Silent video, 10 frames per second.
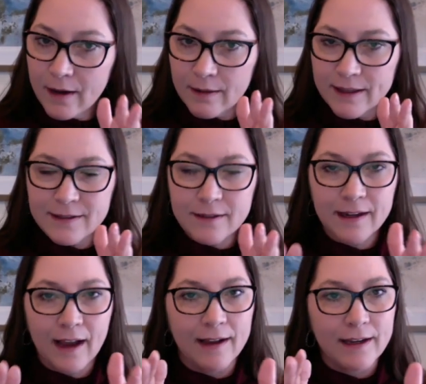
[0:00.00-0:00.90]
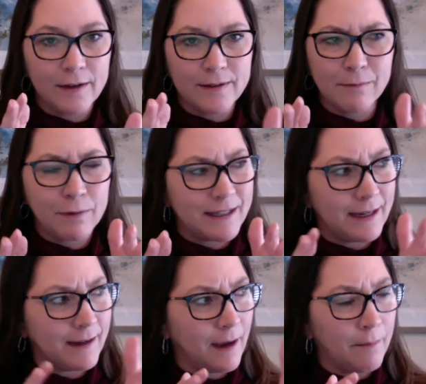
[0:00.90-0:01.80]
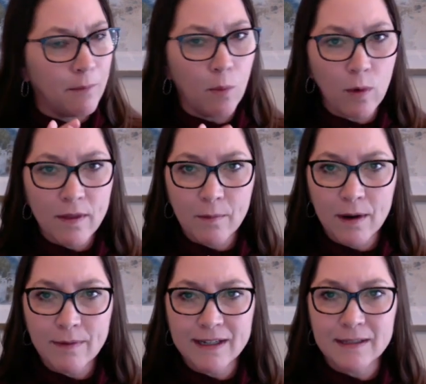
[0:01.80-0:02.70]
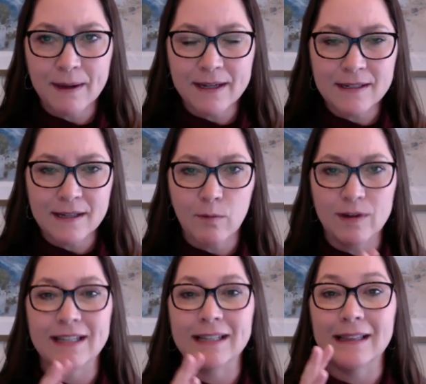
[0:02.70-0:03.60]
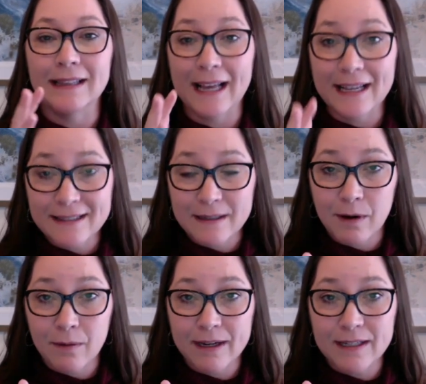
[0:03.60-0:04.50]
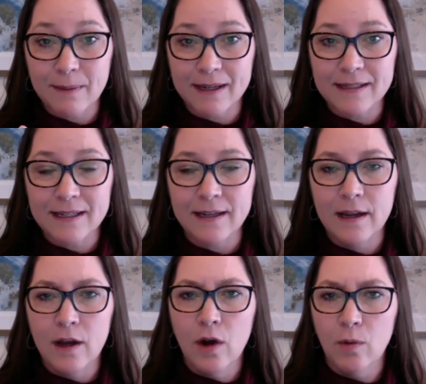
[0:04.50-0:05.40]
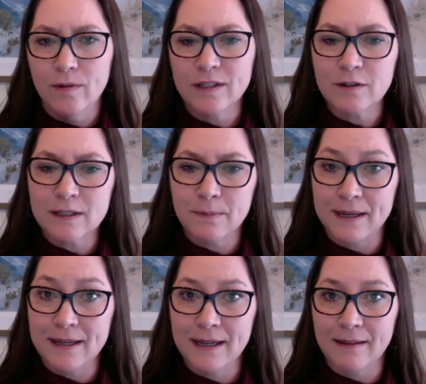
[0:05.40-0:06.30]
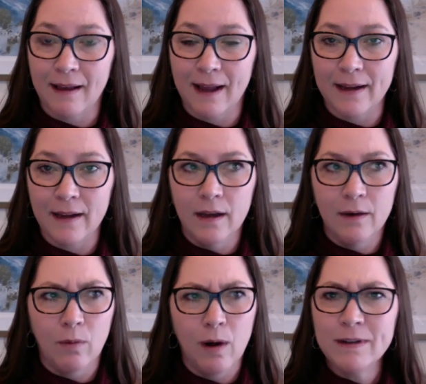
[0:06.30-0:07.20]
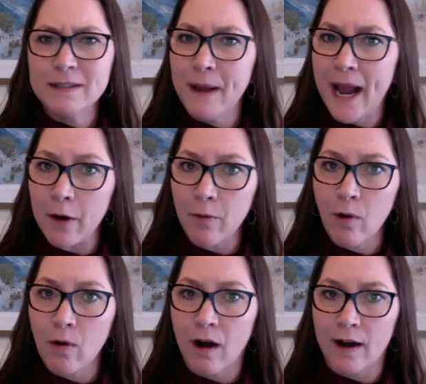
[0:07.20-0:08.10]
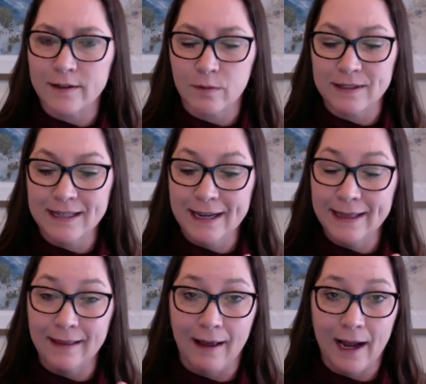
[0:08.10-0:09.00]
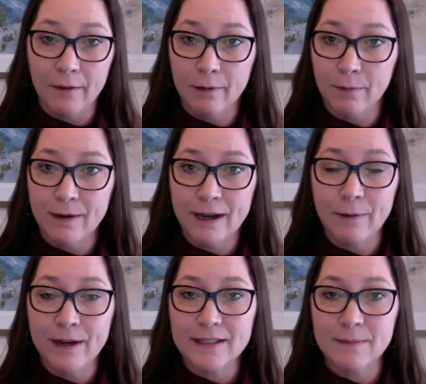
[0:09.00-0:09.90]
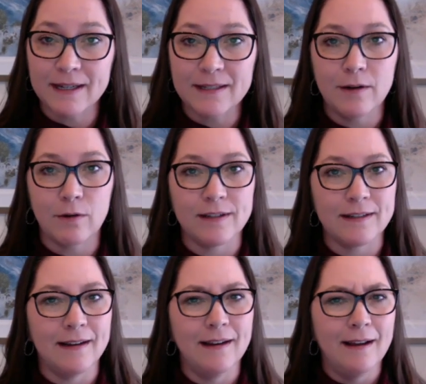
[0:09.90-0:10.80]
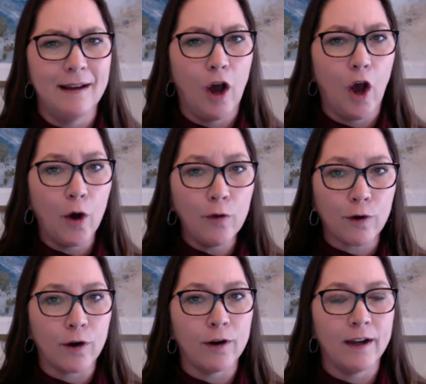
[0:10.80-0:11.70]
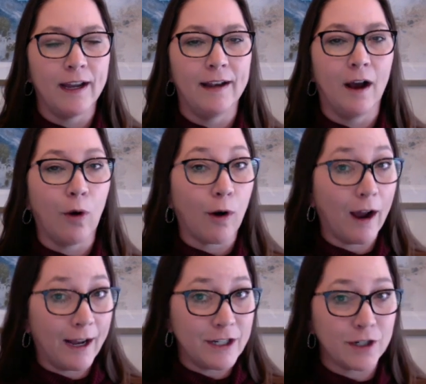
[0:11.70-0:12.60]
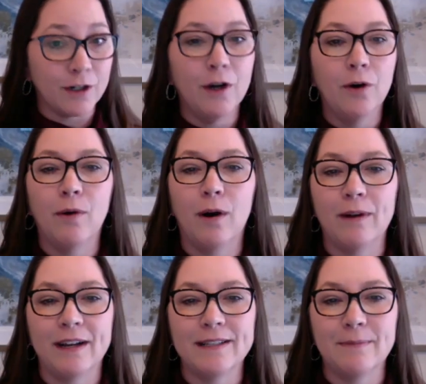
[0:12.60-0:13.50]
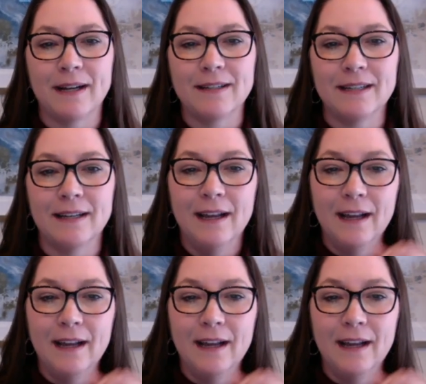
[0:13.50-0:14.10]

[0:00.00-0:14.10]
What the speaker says: Let's look at, was income more than what we expected? Was it less than what we expected? What was our spending like? What was payroll cost? Was it in line with what we expected, or is it over and or under what we expected?